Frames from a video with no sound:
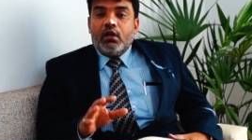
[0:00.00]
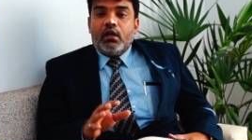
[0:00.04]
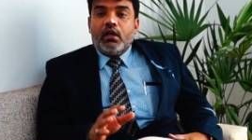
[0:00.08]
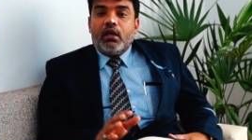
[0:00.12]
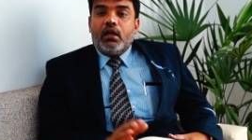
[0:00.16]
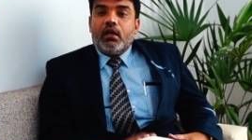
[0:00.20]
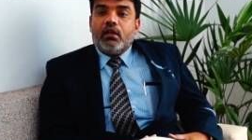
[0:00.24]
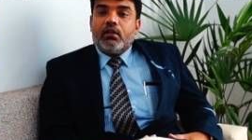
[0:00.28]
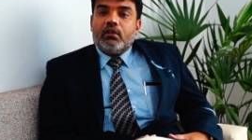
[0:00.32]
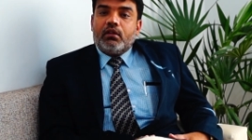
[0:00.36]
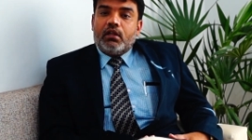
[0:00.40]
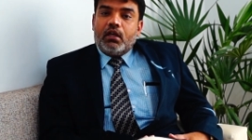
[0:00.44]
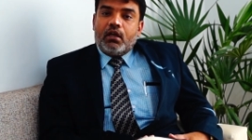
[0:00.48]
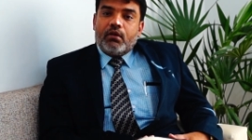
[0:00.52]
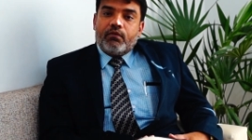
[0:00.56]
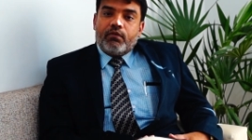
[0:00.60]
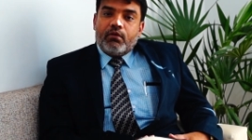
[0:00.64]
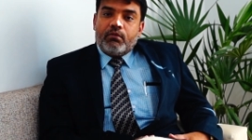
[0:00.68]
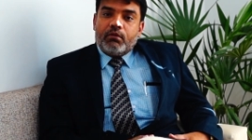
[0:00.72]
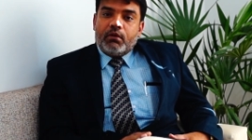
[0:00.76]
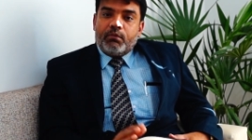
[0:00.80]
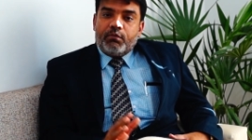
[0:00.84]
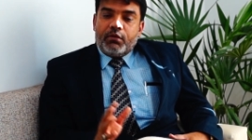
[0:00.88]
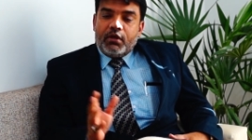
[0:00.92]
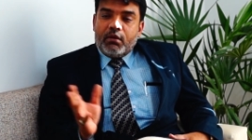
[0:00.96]
in thing
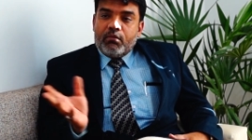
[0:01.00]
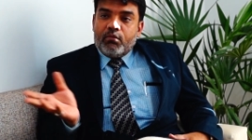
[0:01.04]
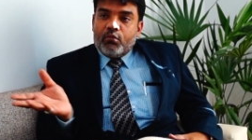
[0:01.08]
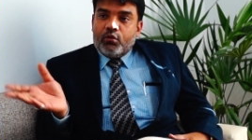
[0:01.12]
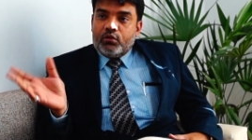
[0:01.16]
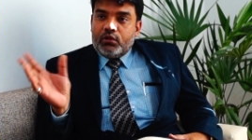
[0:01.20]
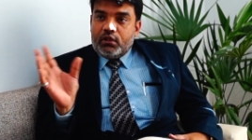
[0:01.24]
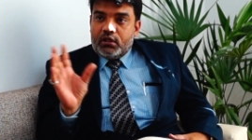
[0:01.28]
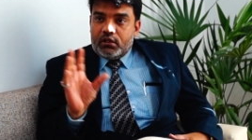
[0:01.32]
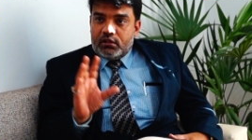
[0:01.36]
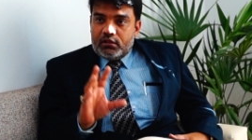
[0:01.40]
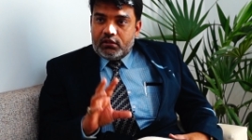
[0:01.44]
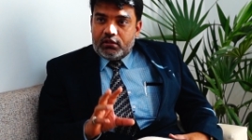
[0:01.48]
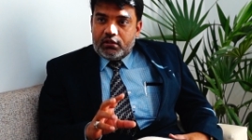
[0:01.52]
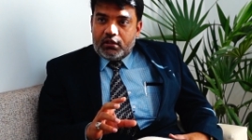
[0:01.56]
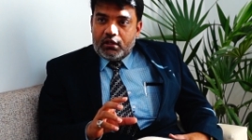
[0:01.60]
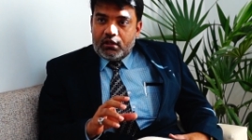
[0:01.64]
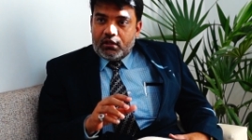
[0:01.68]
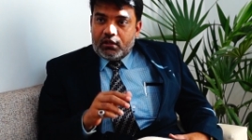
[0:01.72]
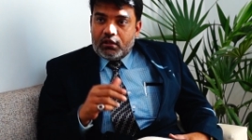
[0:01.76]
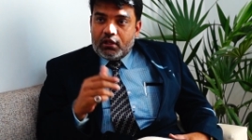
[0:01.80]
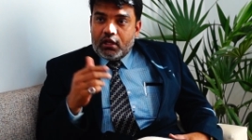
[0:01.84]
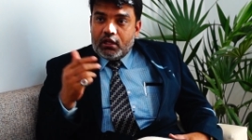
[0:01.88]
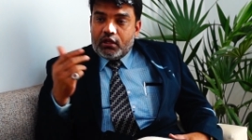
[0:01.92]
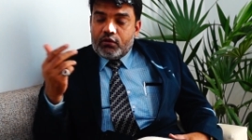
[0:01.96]
from the PM Modi's
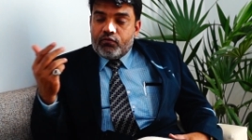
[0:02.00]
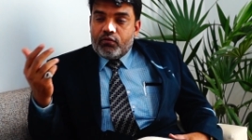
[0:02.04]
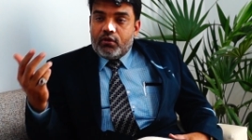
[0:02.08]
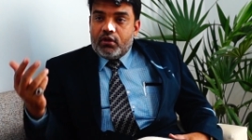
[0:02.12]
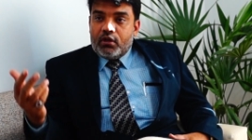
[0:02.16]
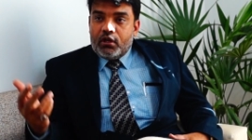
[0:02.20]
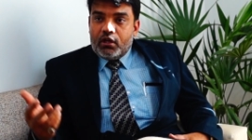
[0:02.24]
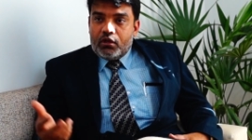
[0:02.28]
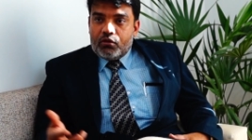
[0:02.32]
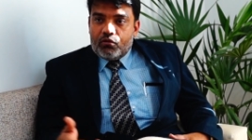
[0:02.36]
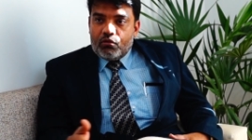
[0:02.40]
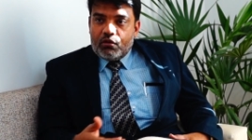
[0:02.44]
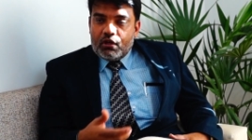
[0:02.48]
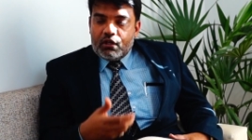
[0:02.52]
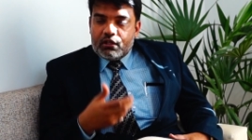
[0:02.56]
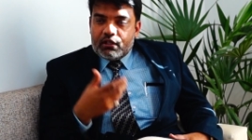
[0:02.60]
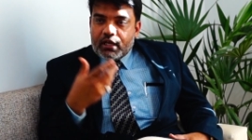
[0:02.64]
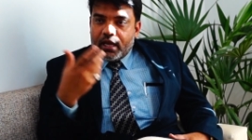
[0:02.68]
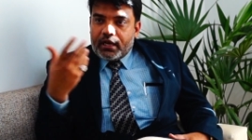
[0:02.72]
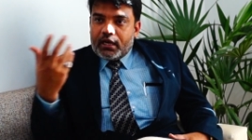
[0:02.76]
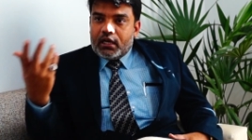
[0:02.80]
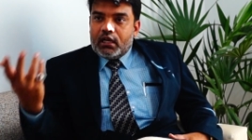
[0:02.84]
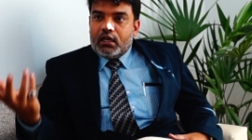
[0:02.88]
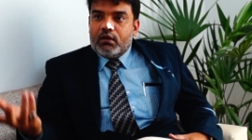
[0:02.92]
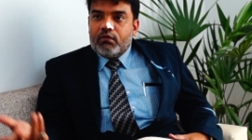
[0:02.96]
thing that we need to
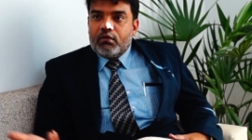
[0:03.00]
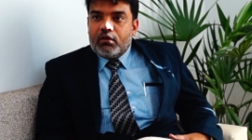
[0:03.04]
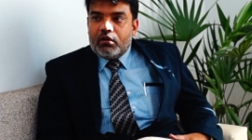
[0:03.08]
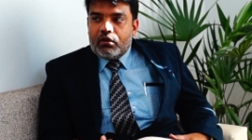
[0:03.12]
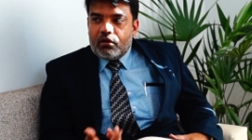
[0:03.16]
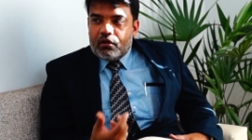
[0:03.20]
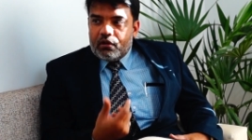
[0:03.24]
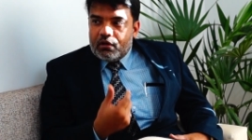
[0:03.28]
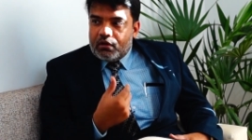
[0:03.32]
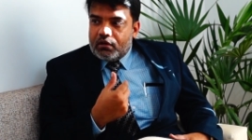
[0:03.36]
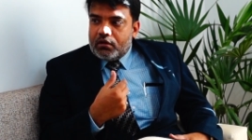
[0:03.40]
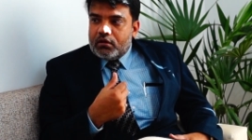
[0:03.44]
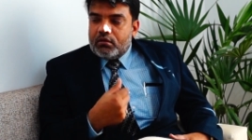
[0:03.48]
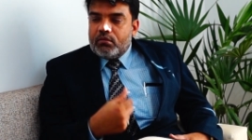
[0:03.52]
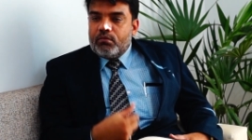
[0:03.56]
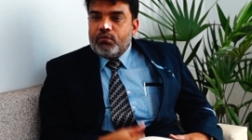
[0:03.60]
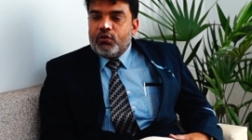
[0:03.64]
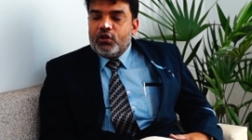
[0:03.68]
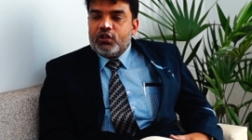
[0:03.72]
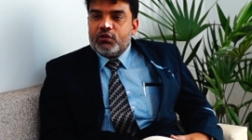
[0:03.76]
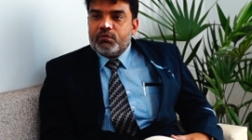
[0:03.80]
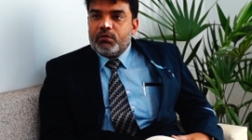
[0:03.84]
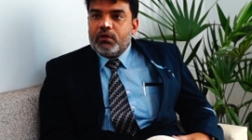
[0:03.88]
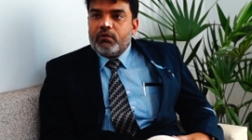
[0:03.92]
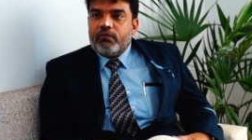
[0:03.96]
recycle our uh,
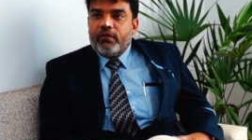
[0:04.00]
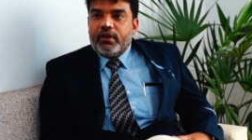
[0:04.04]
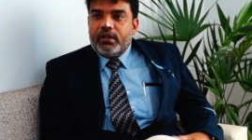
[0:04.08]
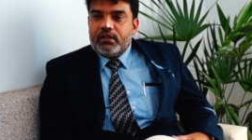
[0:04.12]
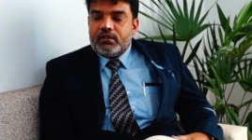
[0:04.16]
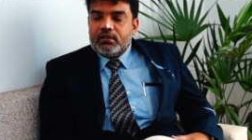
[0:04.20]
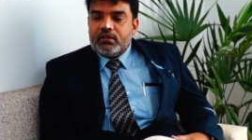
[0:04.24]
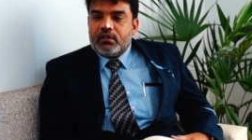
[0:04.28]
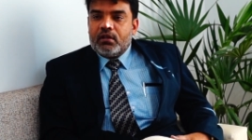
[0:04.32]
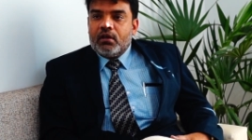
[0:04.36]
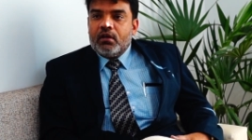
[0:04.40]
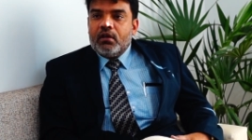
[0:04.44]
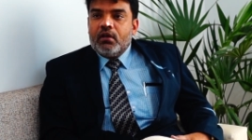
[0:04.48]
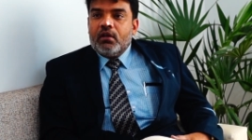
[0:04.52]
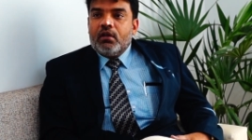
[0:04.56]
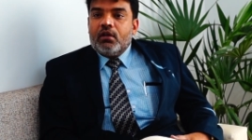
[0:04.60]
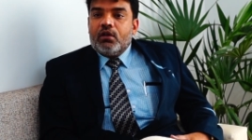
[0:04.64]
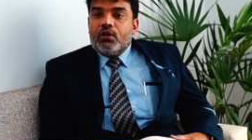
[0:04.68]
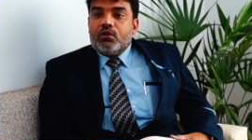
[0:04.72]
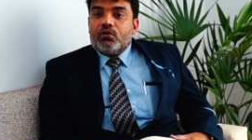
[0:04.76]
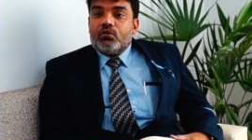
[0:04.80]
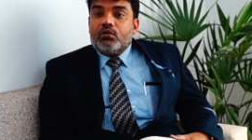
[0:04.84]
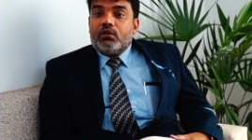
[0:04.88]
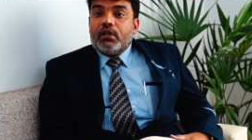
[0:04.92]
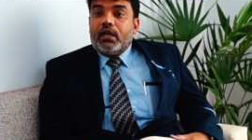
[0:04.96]
municipal waste
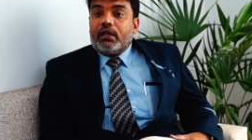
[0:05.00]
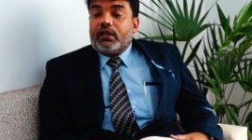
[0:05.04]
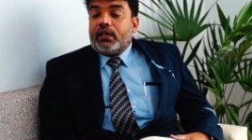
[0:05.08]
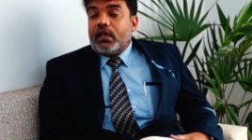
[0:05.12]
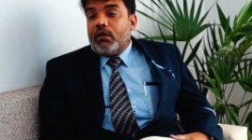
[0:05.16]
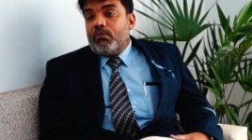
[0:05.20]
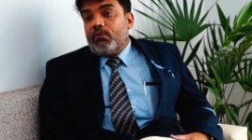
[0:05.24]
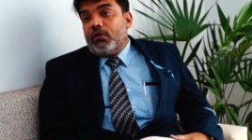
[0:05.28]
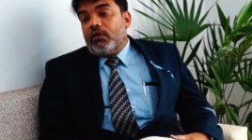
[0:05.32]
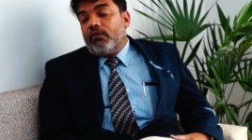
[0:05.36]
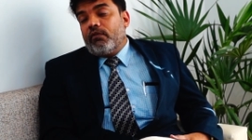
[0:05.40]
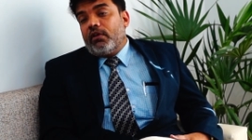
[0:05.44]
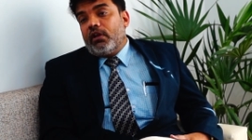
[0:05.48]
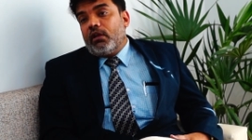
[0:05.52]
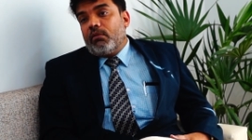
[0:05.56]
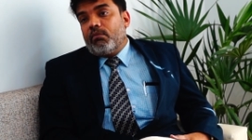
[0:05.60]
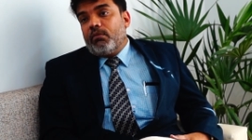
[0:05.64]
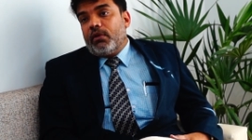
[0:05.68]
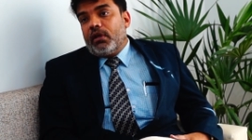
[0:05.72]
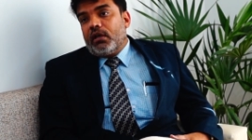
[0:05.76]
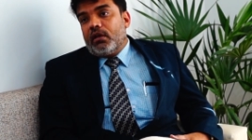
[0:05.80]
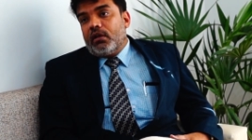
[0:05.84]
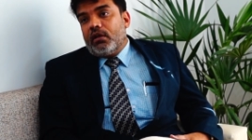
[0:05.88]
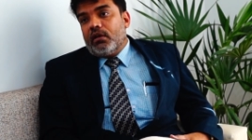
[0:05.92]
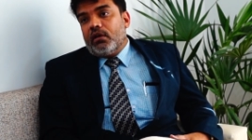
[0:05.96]
so that can be a very
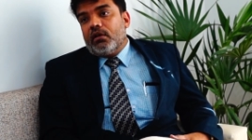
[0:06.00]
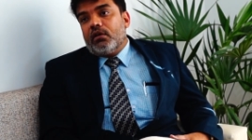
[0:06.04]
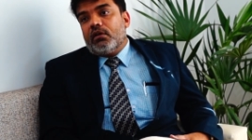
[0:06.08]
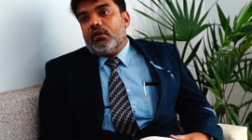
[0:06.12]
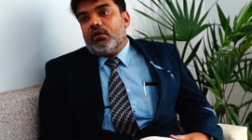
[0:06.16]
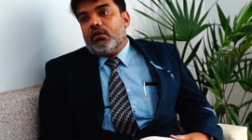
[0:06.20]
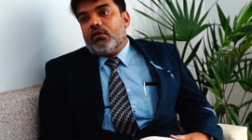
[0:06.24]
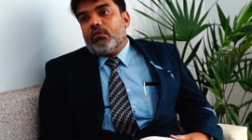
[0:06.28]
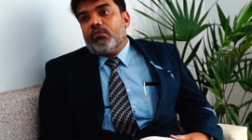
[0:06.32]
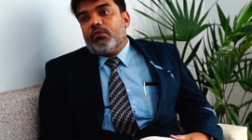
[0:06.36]
big uh,